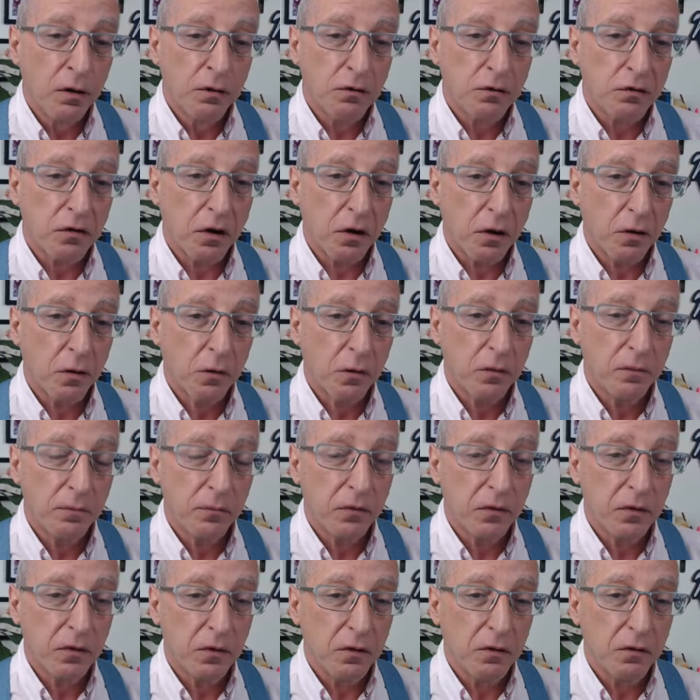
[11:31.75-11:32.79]

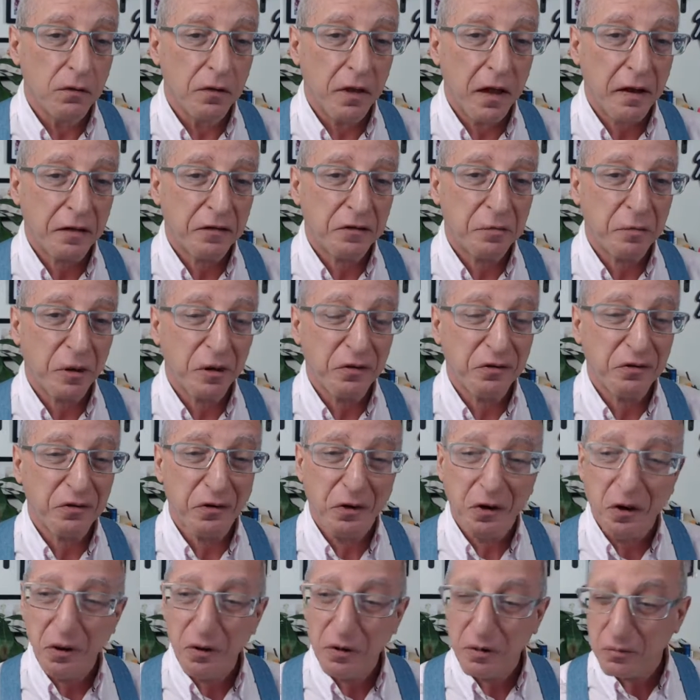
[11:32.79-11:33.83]
So that's my
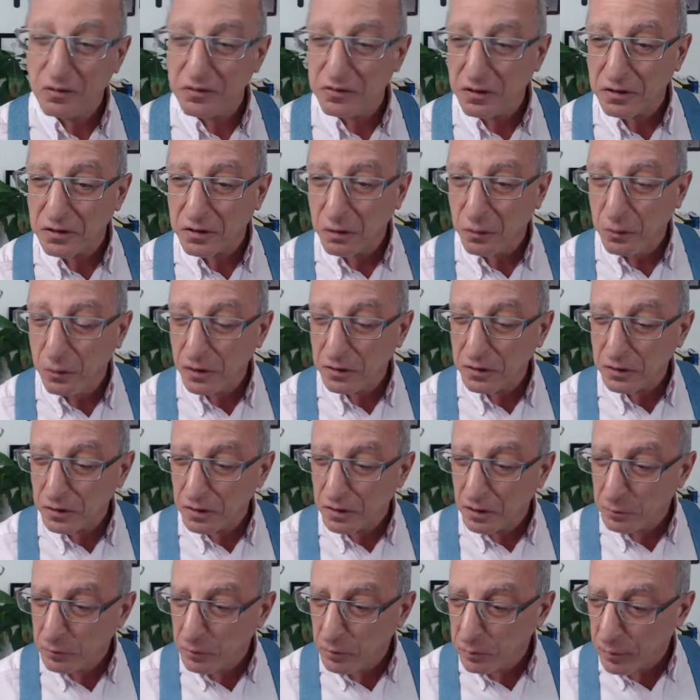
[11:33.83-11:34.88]
story. I'm sticking with
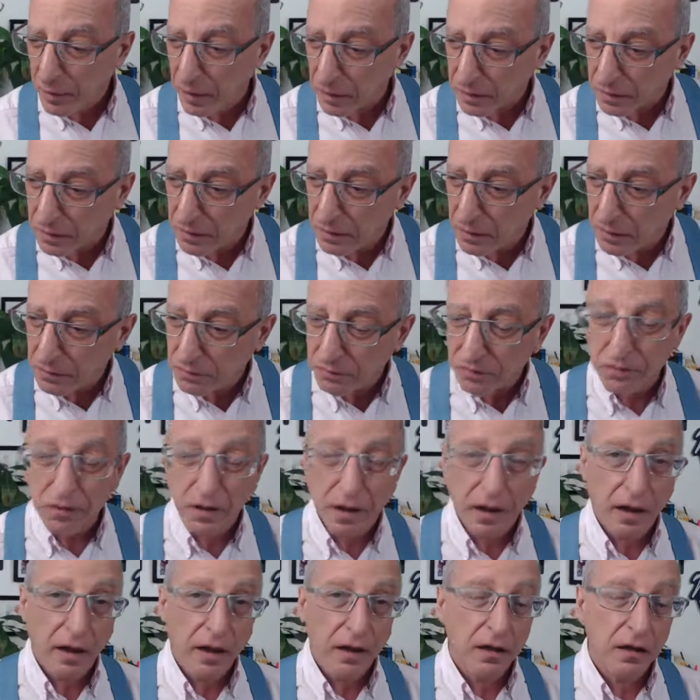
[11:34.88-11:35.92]
it. I'll be back again
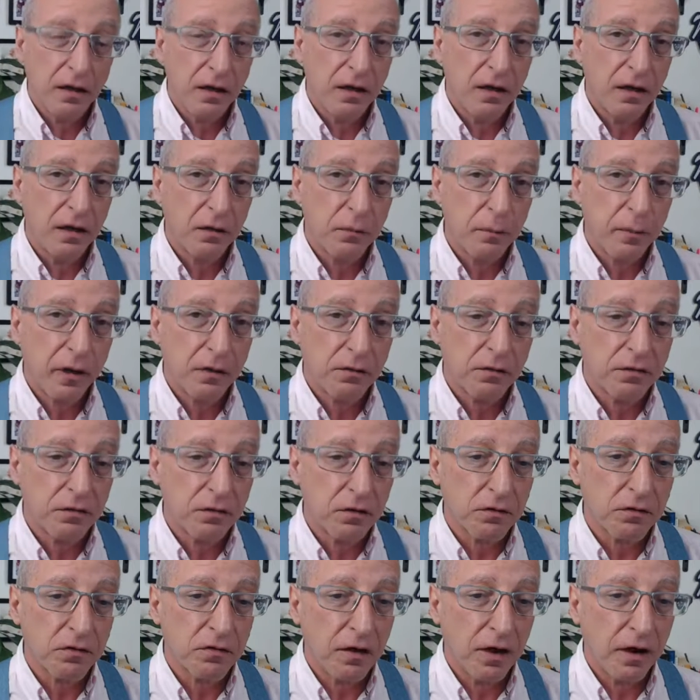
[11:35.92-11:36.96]
tonight at about
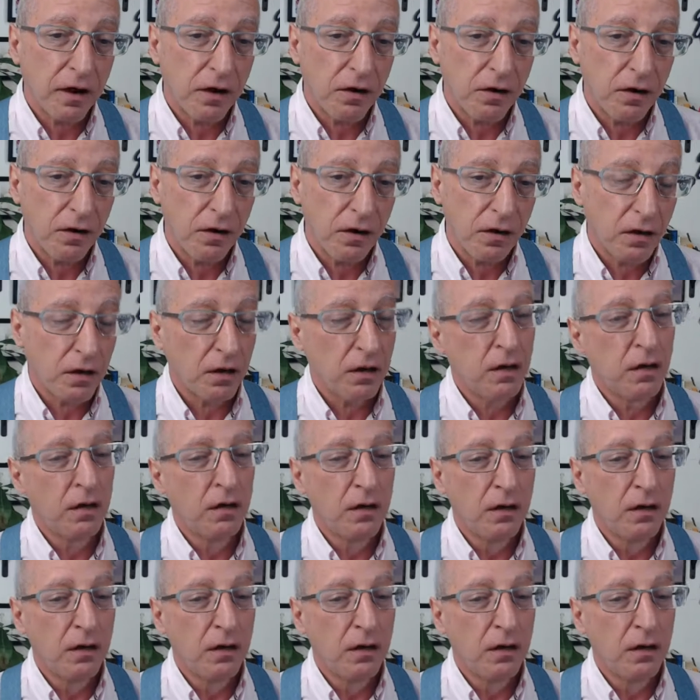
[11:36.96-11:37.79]
6:30